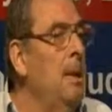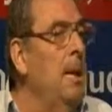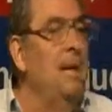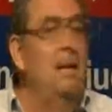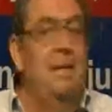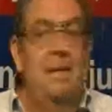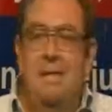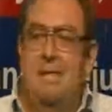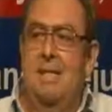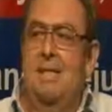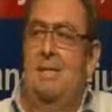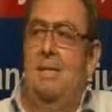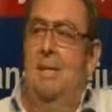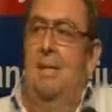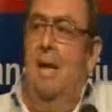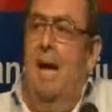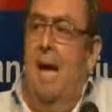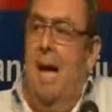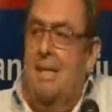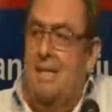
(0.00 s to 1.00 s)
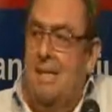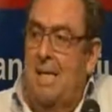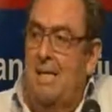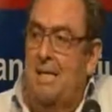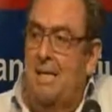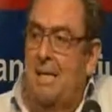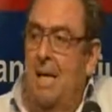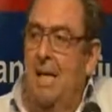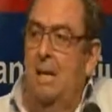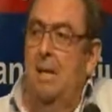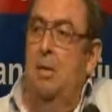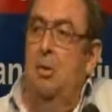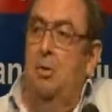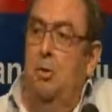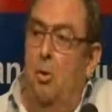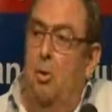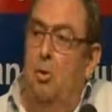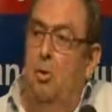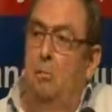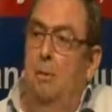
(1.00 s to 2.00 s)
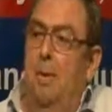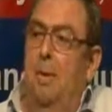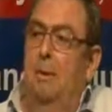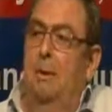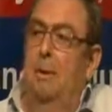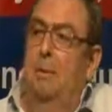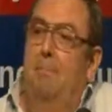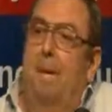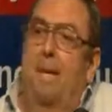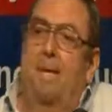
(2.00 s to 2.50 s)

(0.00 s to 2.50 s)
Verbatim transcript: And this is, as I say, documented